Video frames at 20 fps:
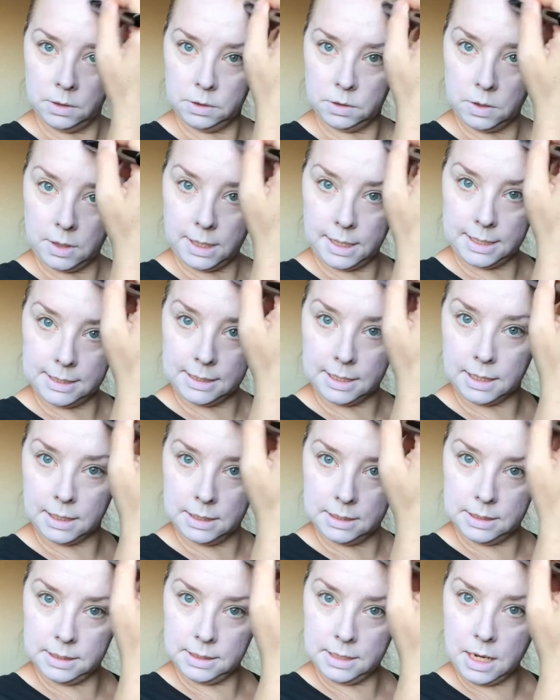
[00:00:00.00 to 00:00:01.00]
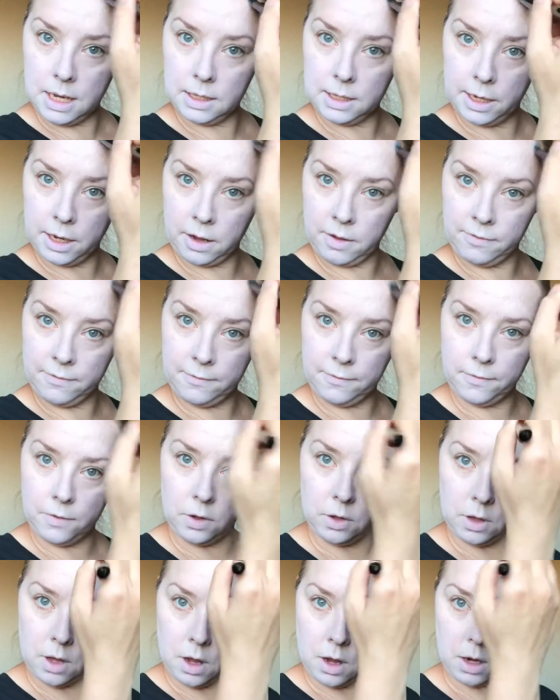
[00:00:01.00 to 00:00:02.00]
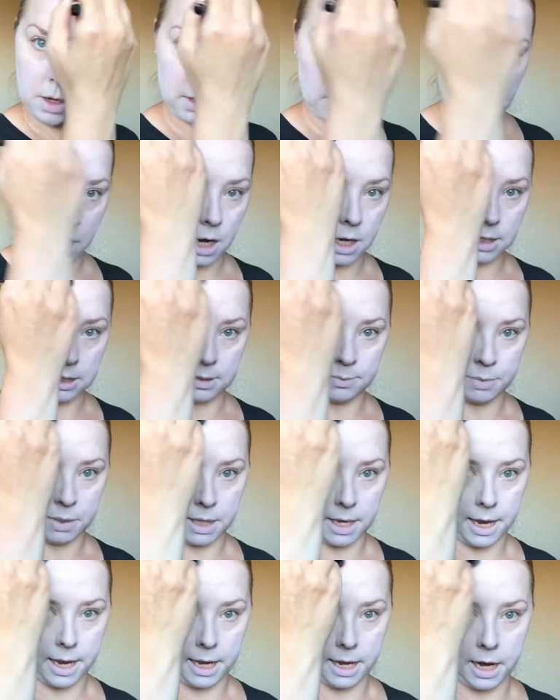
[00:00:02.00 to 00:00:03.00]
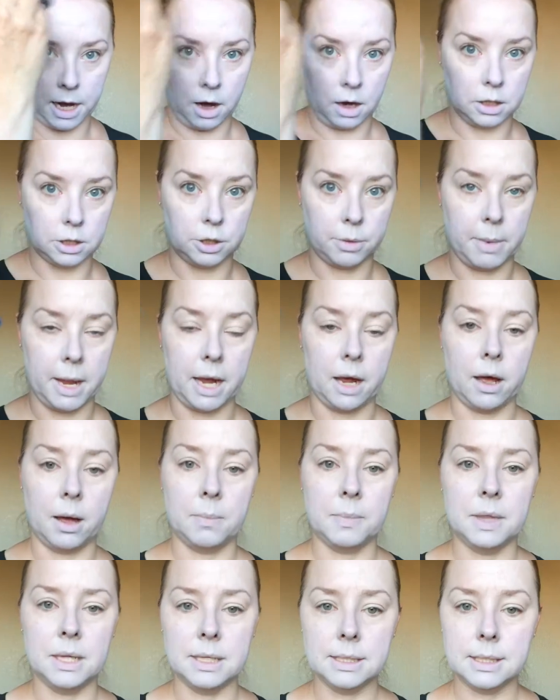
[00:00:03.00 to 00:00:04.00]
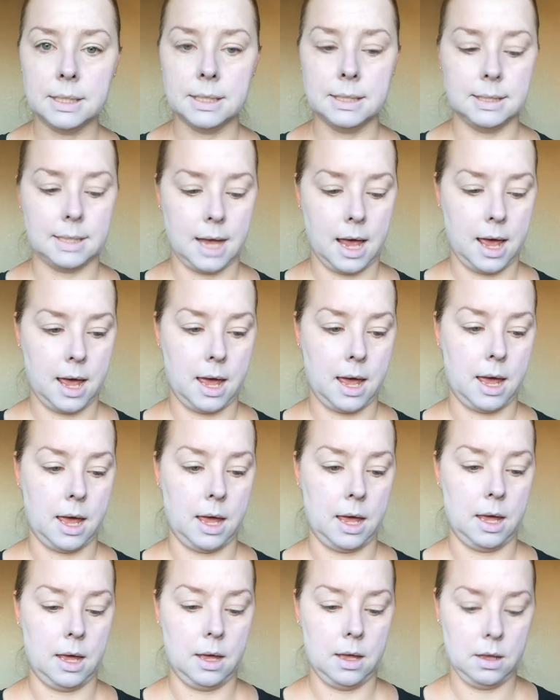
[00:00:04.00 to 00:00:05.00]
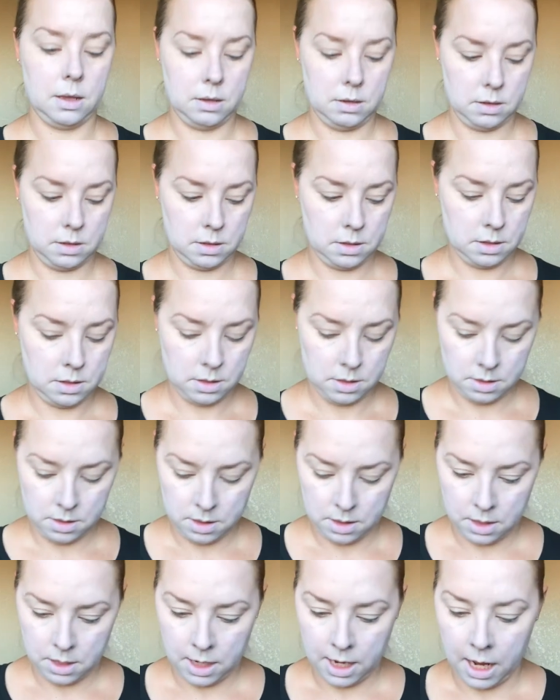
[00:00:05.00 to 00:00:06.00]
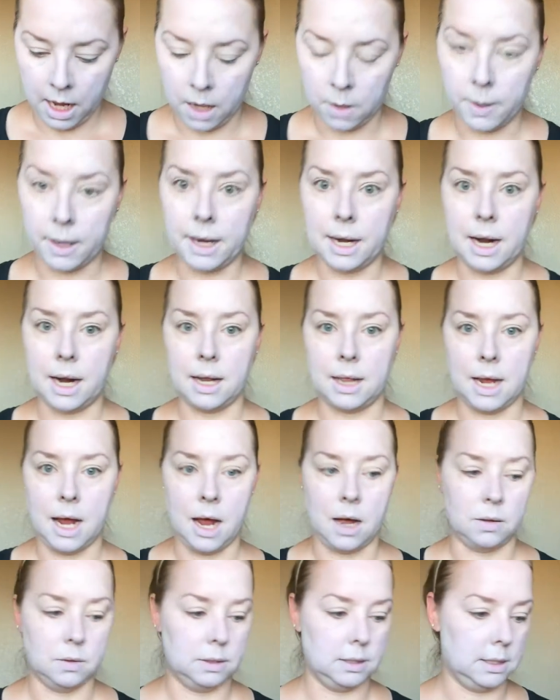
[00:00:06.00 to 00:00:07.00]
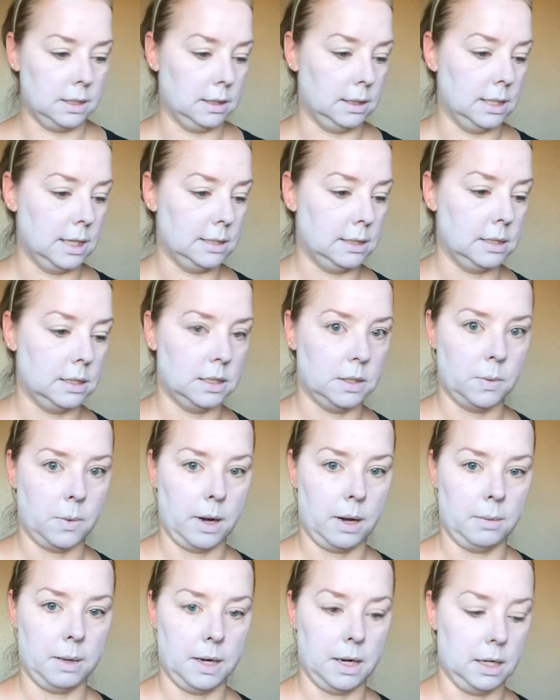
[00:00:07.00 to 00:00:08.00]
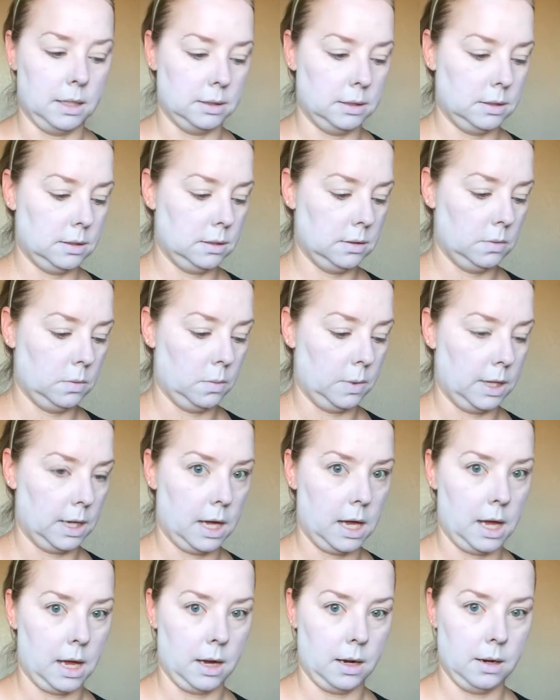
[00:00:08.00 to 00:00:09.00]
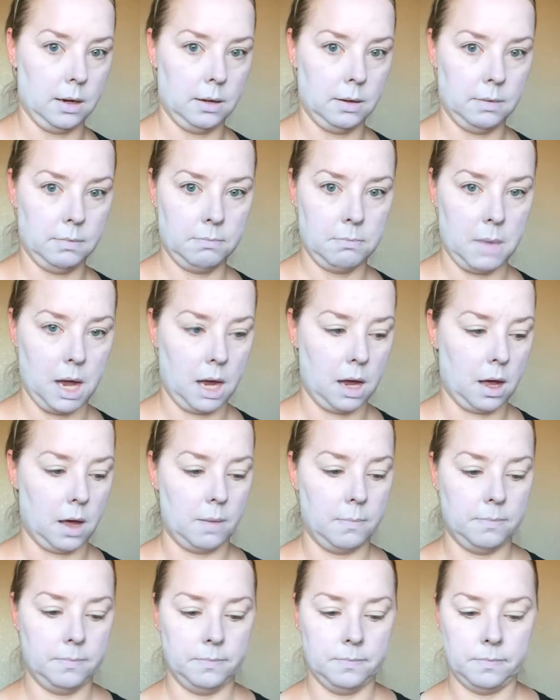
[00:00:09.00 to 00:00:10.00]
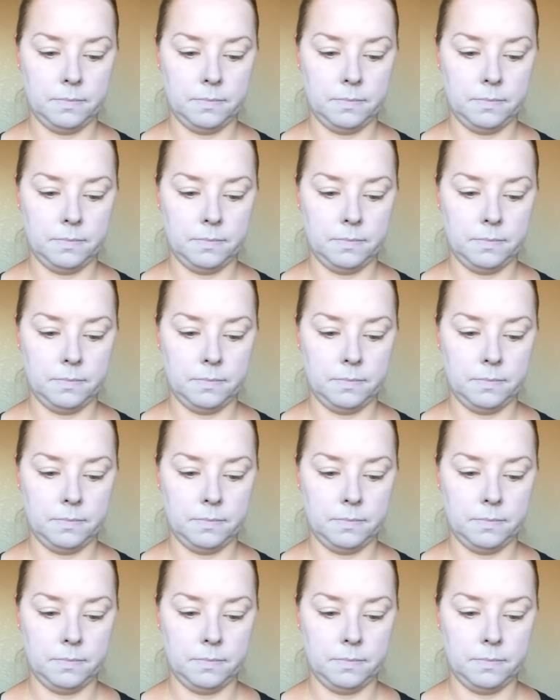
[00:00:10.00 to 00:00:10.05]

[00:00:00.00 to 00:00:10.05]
So like I said, this is not like a full-on cosplay character makeup. This is a how do I get out of the house in less than 20 minutes with a kid makeup